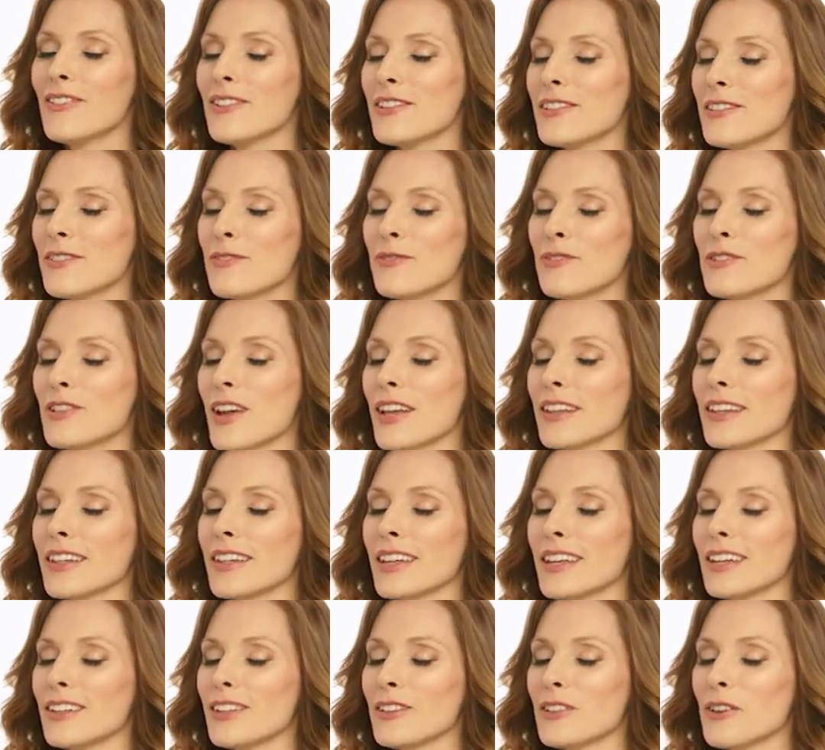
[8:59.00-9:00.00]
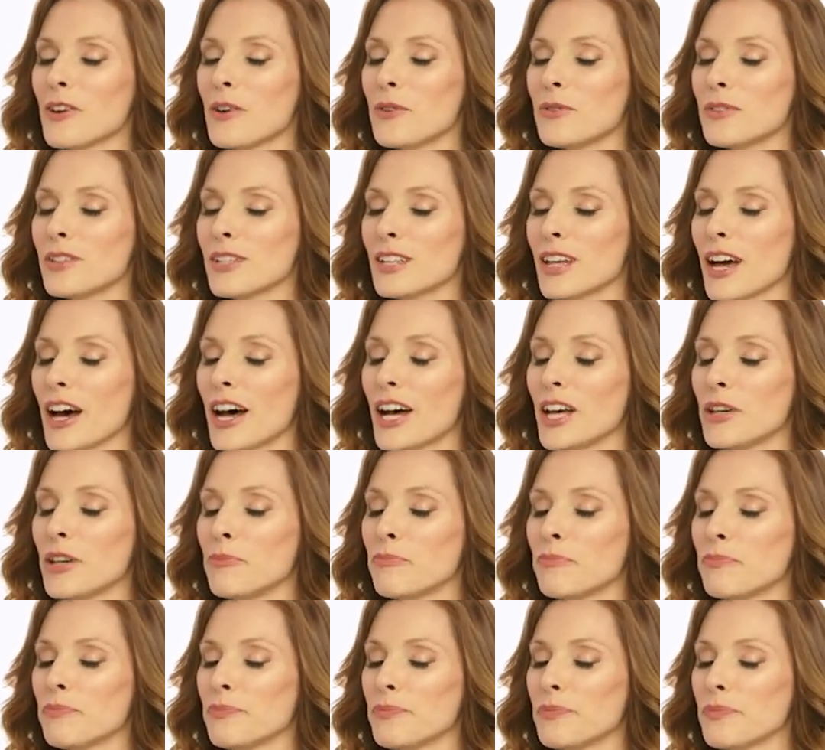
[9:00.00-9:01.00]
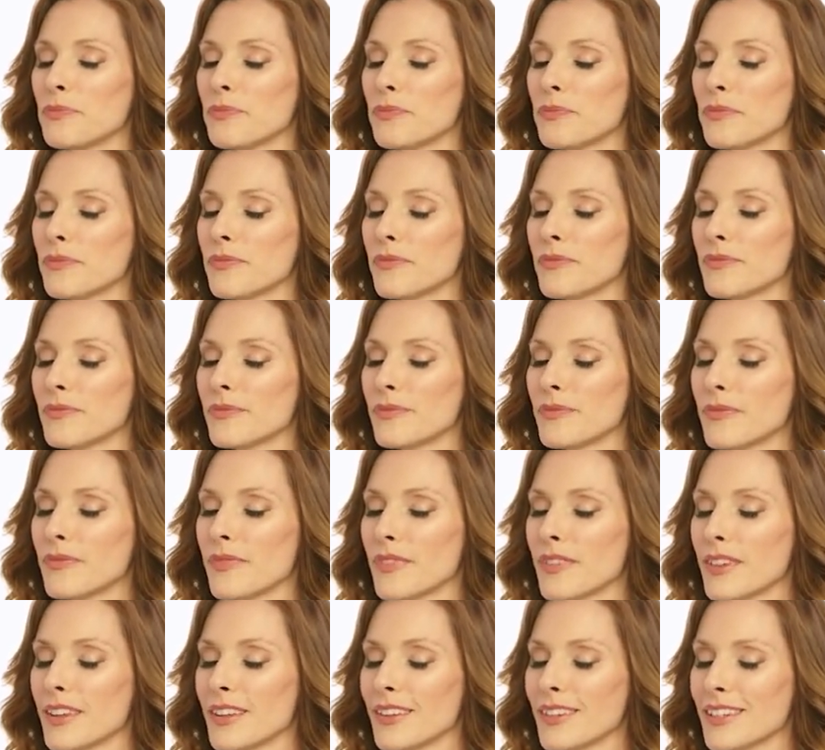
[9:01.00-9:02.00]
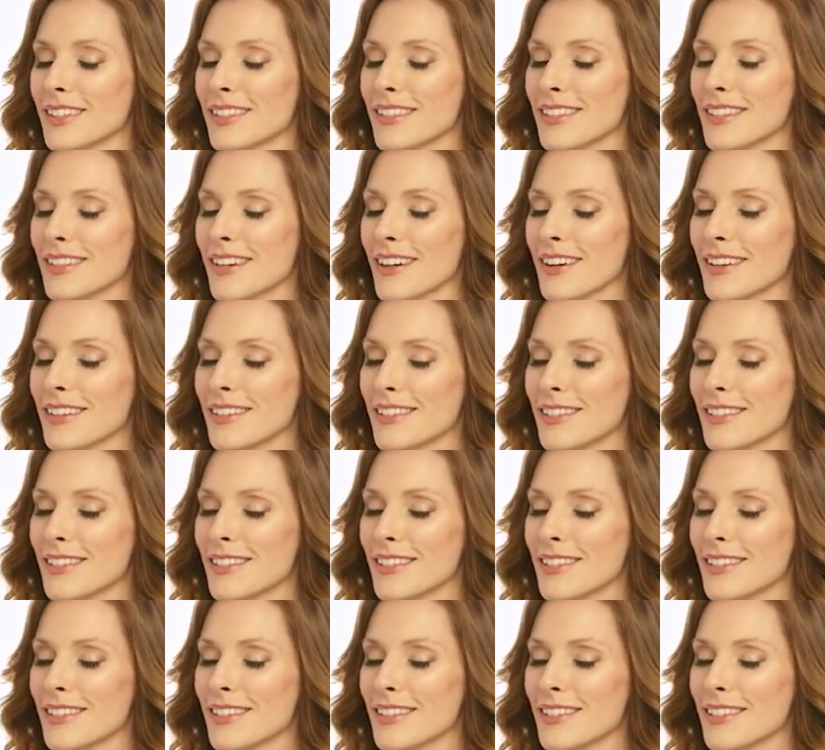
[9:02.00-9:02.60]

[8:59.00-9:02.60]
so gently in your own time, you can start